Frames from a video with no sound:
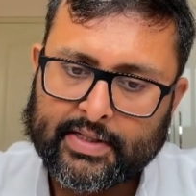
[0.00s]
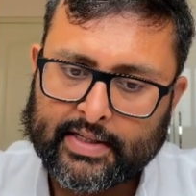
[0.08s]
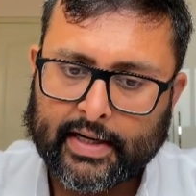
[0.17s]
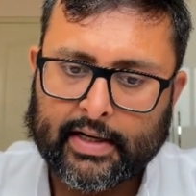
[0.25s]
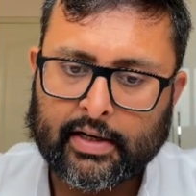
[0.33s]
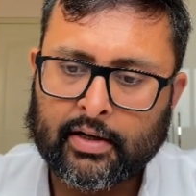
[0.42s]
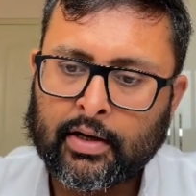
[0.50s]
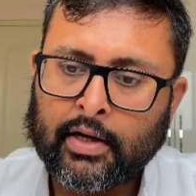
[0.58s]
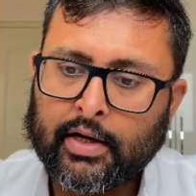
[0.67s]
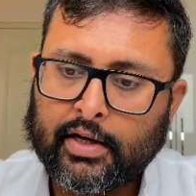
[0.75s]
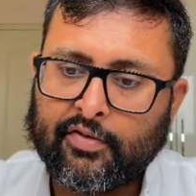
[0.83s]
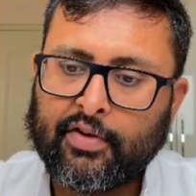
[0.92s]
sector,
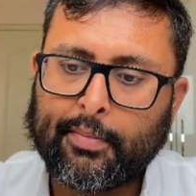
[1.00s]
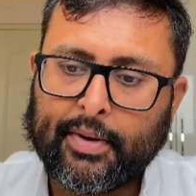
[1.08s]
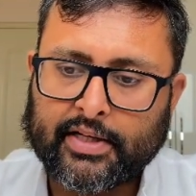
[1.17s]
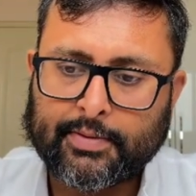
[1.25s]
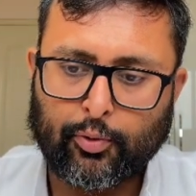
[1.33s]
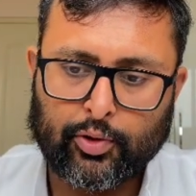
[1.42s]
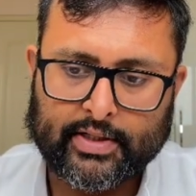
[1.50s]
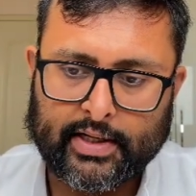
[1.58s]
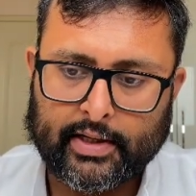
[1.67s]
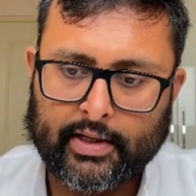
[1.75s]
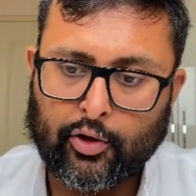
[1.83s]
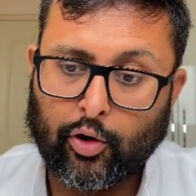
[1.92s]
developed export
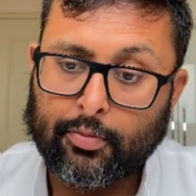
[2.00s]
sector.